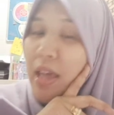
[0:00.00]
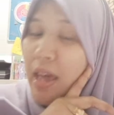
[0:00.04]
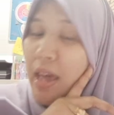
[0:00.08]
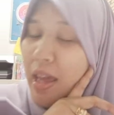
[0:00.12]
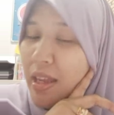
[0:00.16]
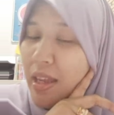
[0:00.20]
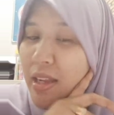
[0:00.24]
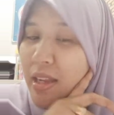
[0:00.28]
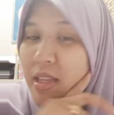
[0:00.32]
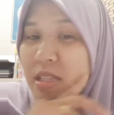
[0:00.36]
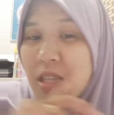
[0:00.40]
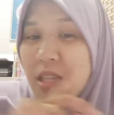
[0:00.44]

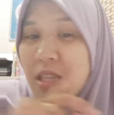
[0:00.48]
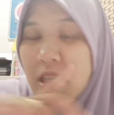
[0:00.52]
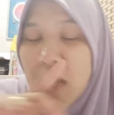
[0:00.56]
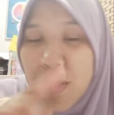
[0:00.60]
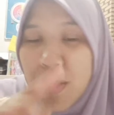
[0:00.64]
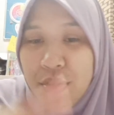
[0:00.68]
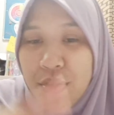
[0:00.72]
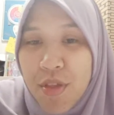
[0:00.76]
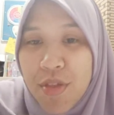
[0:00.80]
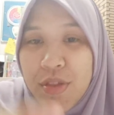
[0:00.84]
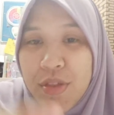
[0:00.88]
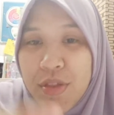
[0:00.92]
And it's
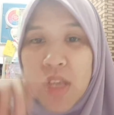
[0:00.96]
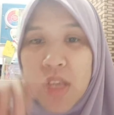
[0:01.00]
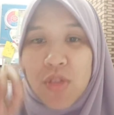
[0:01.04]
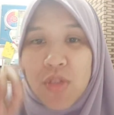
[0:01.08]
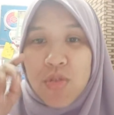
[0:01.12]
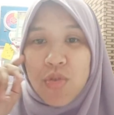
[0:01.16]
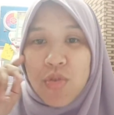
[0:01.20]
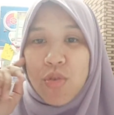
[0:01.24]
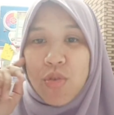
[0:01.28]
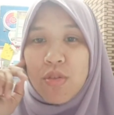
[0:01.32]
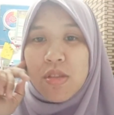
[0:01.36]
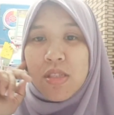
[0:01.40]
another thing
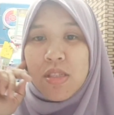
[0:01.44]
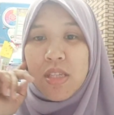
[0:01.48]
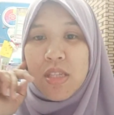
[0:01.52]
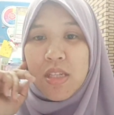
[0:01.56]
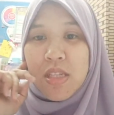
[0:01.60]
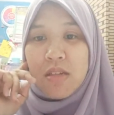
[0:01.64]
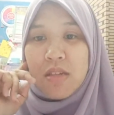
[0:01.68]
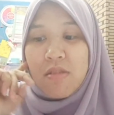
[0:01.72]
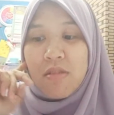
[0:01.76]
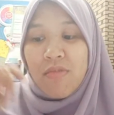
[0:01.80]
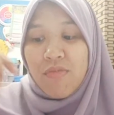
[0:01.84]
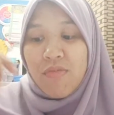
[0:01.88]
to
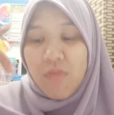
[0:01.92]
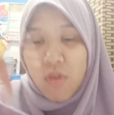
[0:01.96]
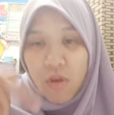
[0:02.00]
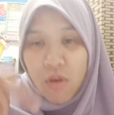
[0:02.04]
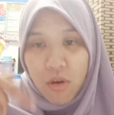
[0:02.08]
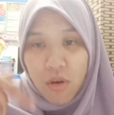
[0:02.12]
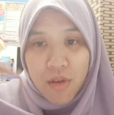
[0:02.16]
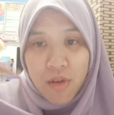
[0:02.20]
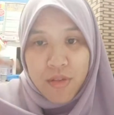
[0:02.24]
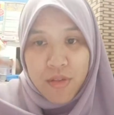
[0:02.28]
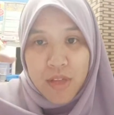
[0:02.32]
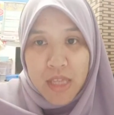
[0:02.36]
consider
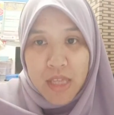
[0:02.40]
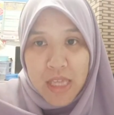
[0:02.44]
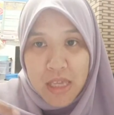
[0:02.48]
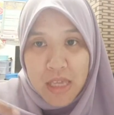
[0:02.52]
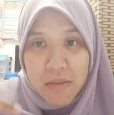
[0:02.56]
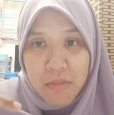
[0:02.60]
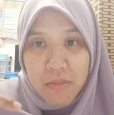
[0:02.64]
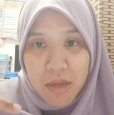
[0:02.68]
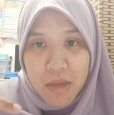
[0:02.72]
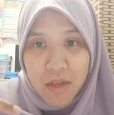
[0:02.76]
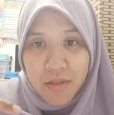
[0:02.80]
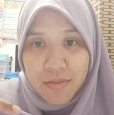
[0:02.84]
for the
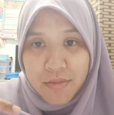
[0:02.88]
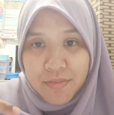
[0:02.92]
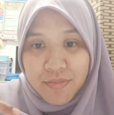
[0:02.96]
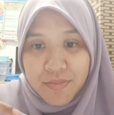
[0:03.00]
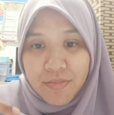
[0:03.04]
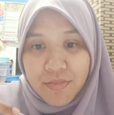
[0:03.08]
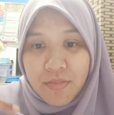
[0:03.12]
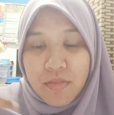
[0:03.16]
email.